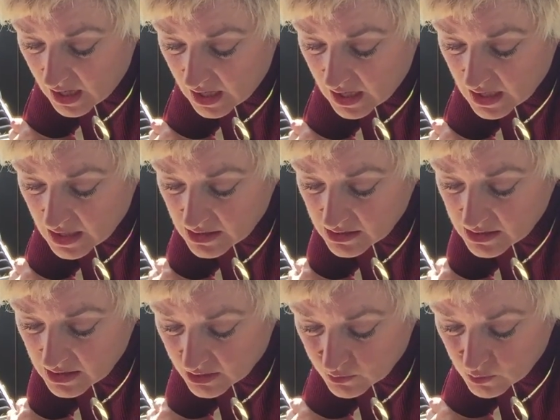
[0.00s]
and
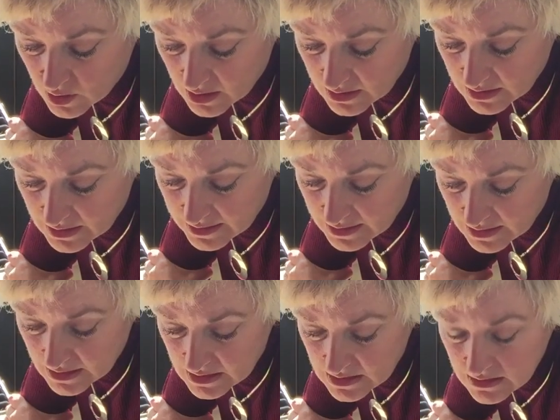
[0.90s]
the other one
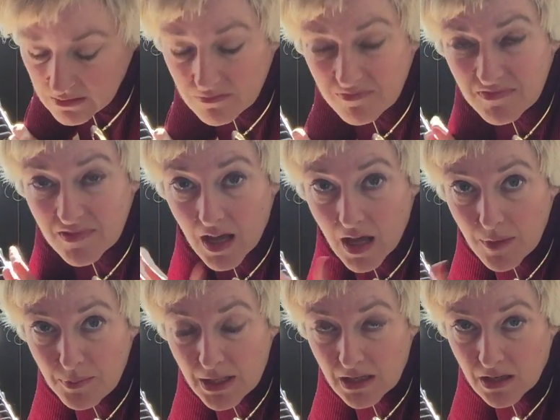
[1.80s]
is a
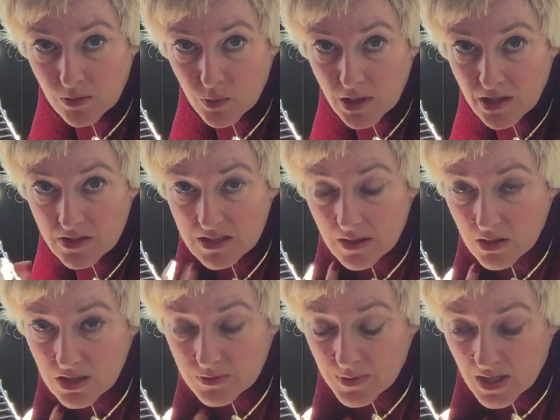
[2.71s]
bit like the one that
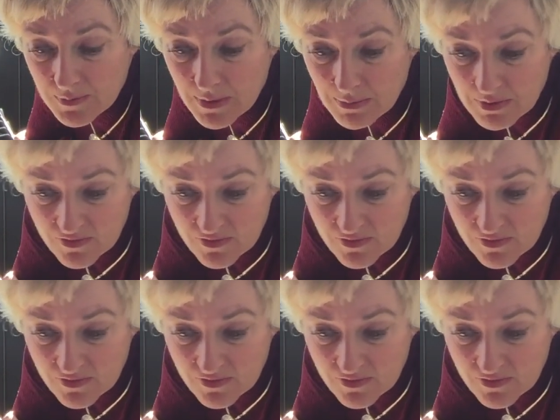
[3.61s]
I spoke about